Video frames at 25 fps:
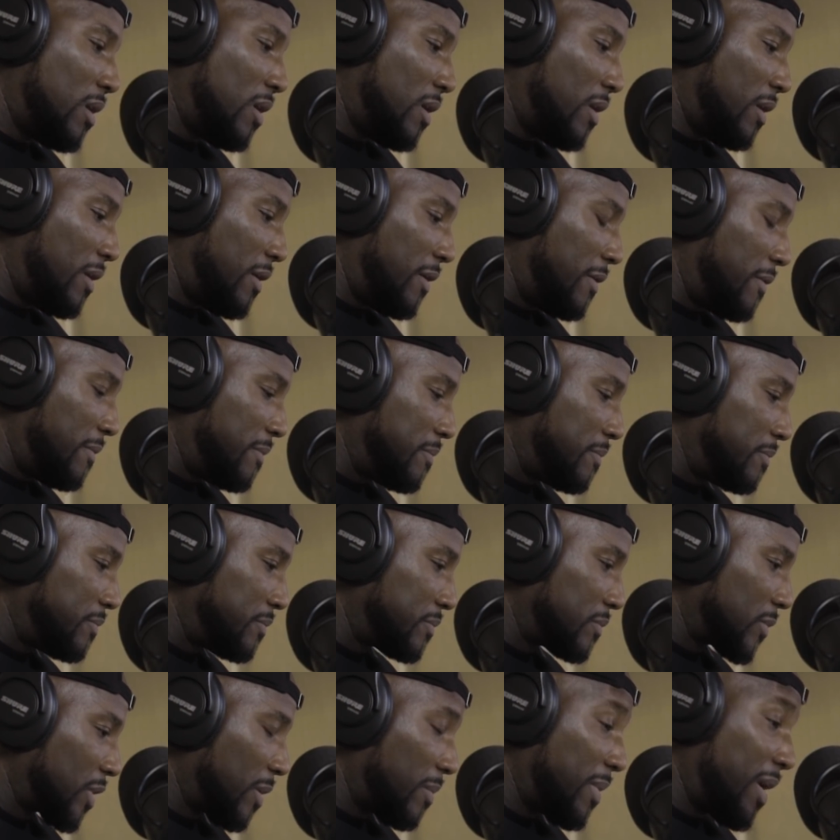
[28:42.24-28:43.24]

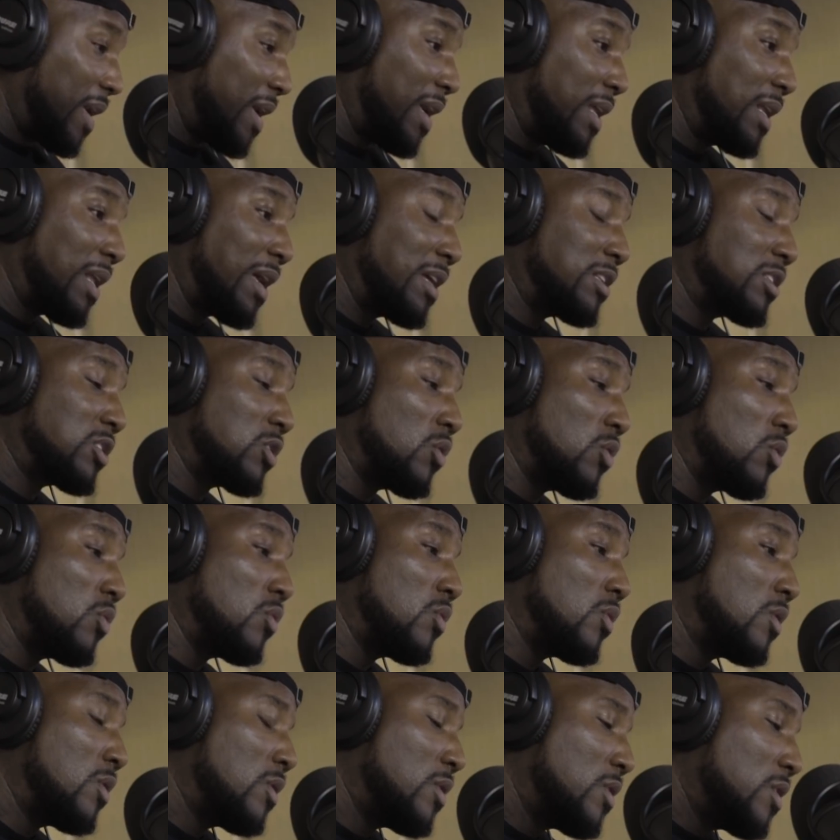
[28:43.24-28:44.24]
Man, like,
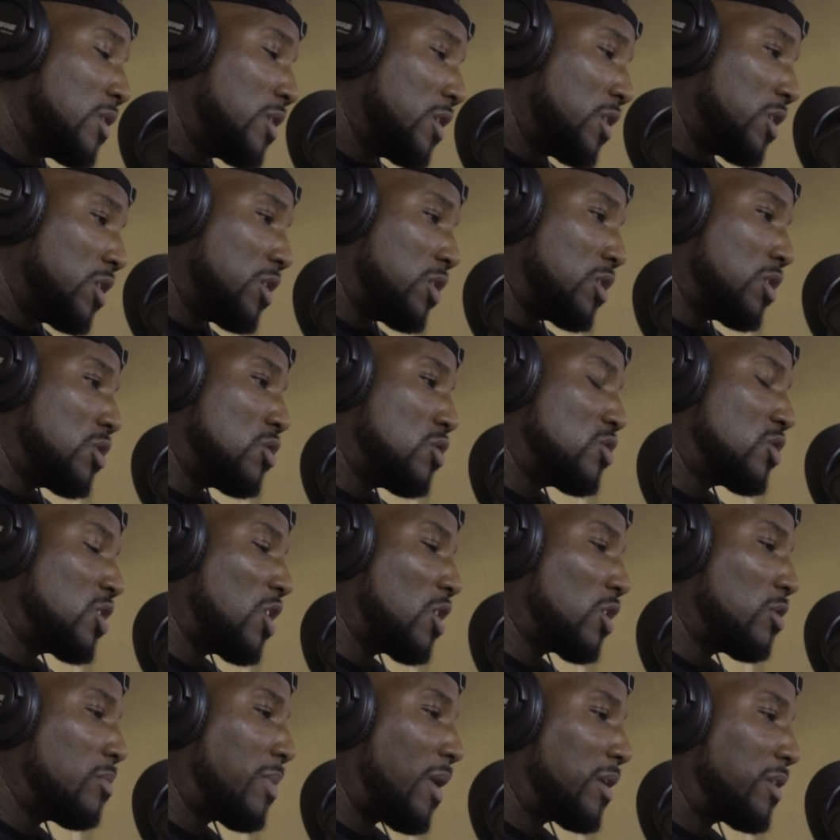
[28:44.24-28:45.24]
so you
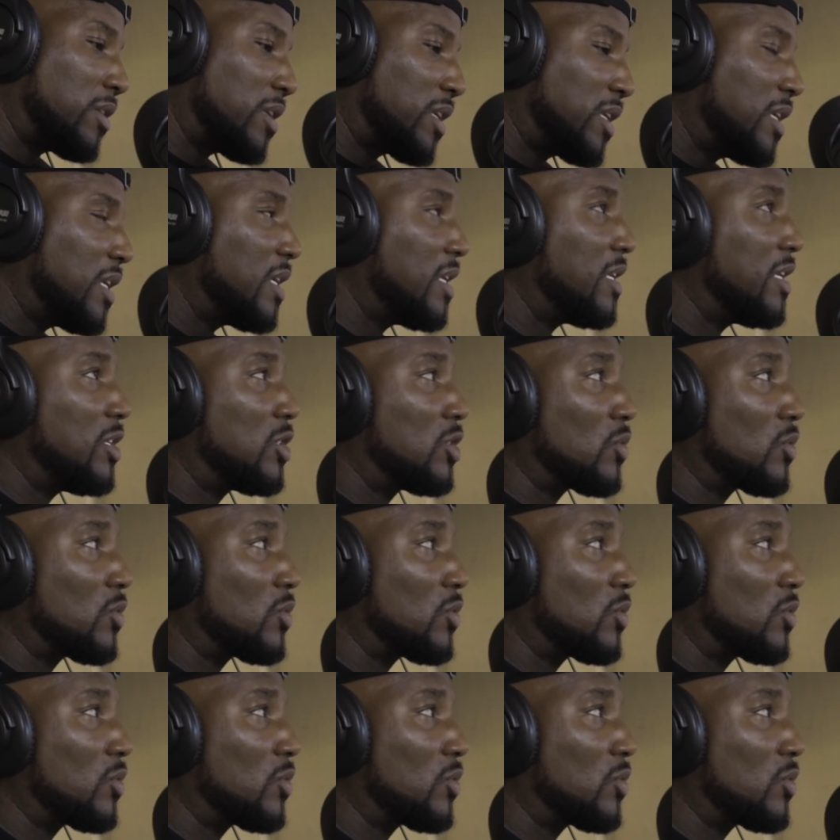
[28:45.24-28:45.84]
talk about the kidney